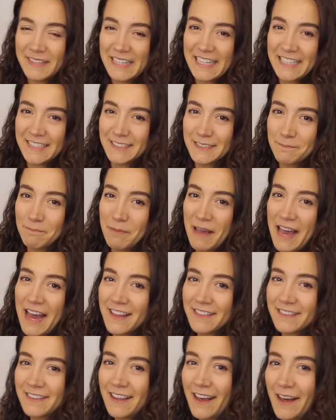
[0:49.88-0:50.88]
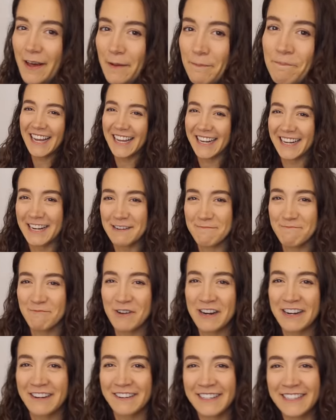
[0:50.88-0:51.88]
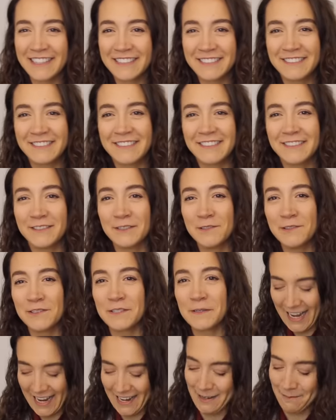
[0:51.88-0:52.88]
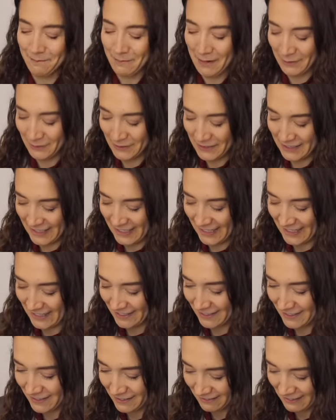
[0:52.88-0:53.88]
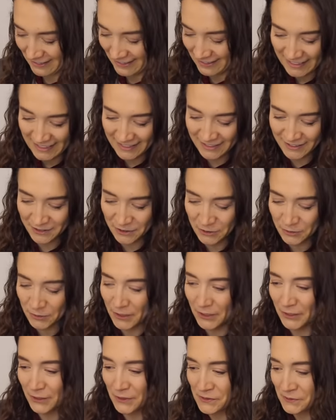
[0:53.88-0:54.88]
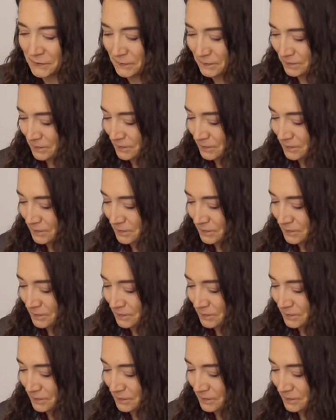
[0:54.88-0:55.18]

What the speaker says: It's a bathtub, and I'm wearing a suit, and about to get into it. It's true.